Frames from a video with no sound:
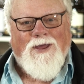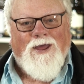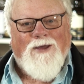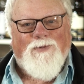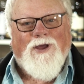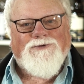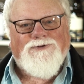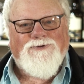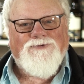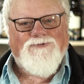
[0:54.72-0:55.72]
about
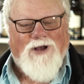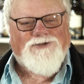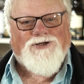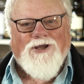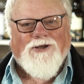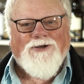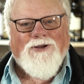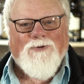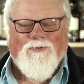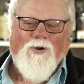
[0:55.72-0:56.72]
to rush
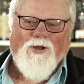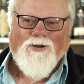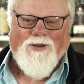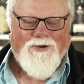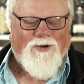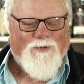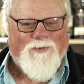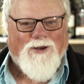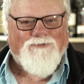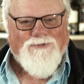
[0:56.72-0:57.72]
in, well, I don't know
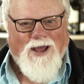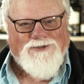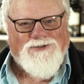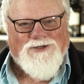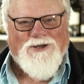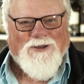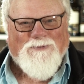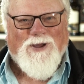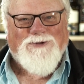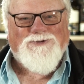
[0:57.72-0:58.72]
about rush,
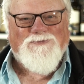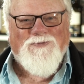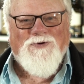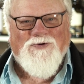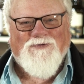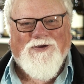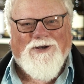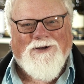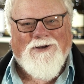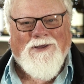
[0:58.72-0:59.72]
about to move
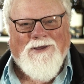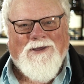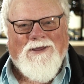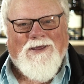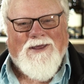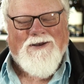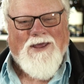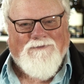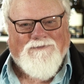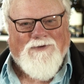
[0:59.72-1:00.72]
in and
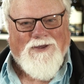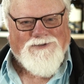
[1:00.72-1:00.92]
have a